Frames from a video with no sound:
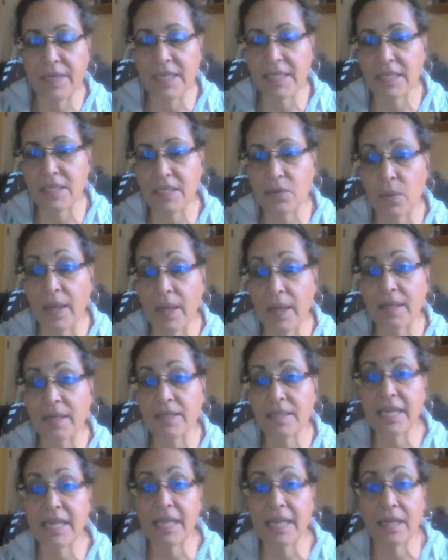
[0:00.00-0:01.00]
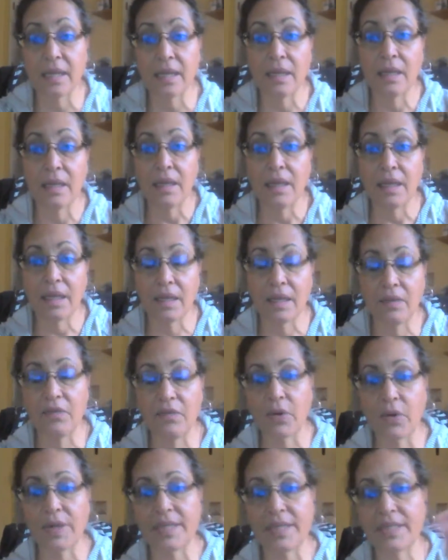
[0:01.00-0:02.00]
as well as hit
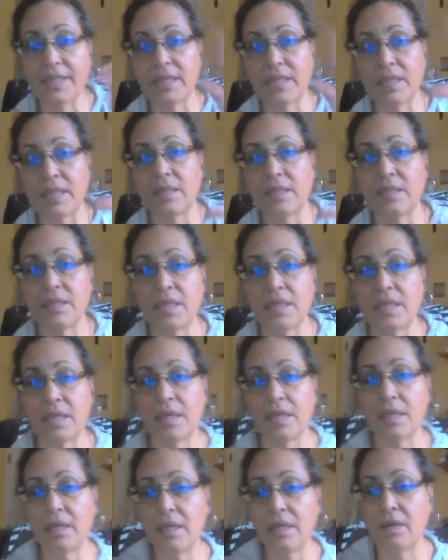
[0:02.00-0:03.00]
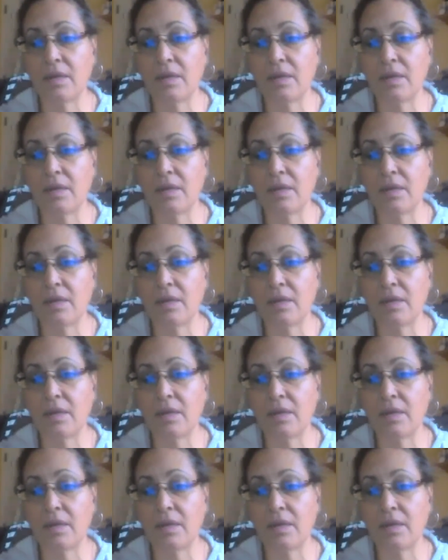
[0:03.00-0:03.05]
invoice and then send it,